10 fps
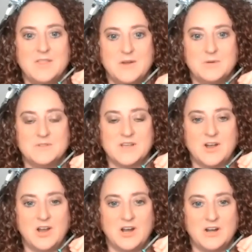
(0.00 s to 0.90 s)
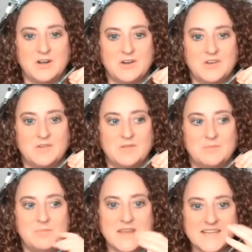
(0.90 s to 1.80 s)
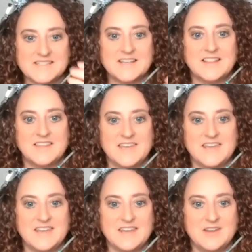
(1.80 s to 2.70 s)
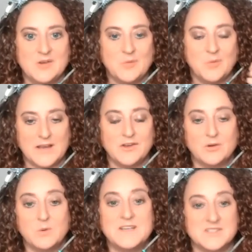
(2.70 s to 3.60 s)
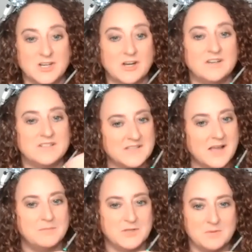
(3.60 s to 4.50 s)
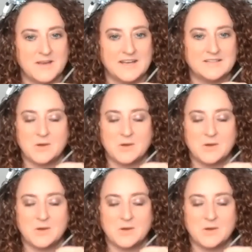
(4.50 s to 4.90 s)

Those are basically what you're going to start and stop doing.